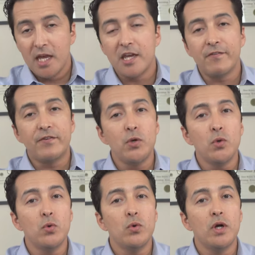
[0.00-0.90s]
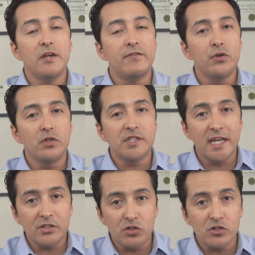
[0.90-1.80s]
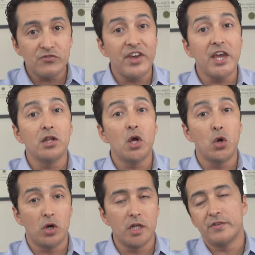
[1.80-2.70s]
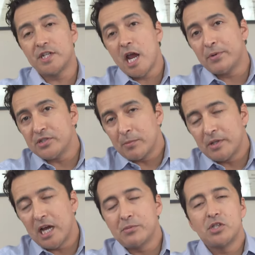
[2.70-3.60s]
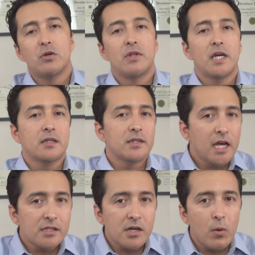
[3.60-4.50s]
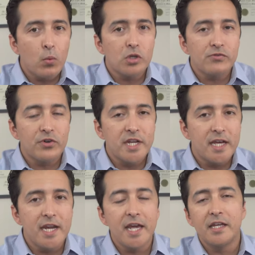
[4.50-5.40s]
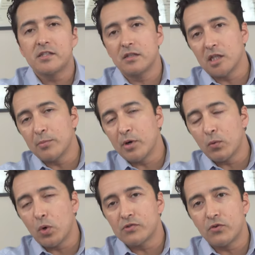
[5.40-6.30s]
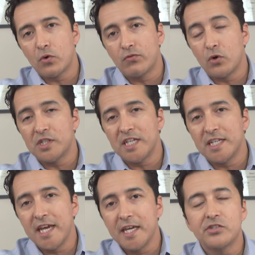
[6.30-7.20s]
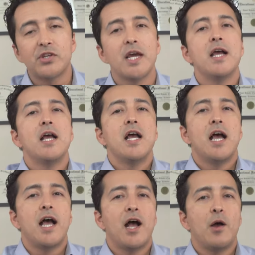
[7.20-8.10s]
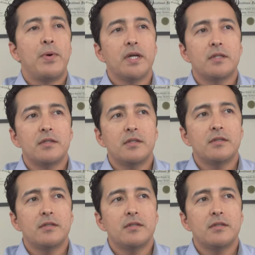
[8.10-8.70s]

if your sensors fail early, which happens sometimes, you know, like Dexcom works for 10 days, Libre works for 14 days, but